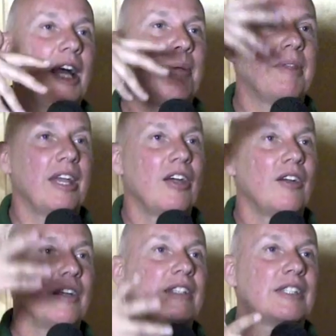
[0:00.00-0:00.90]
I am
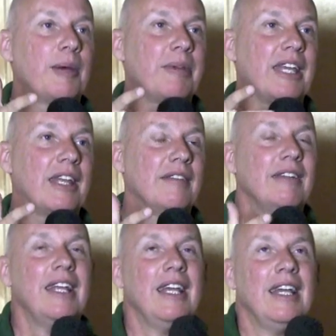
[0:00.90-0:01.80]
there is coming in.
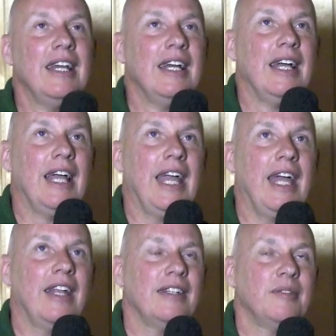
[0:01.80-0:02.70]

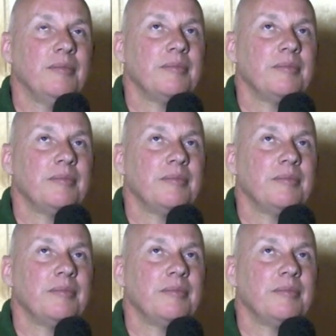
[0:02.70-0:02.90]
And